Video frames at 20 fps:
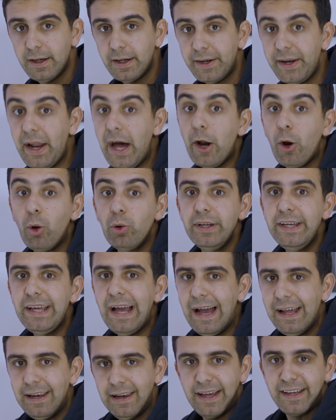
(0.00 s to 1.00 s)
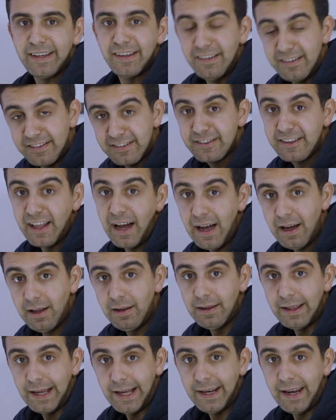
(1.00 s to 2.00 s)
Not only I like his
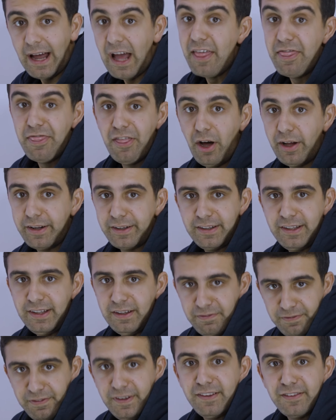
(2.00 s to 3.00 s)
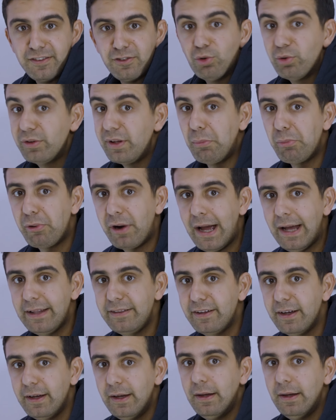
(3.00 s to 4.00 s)
style and I thought he fits to the brand,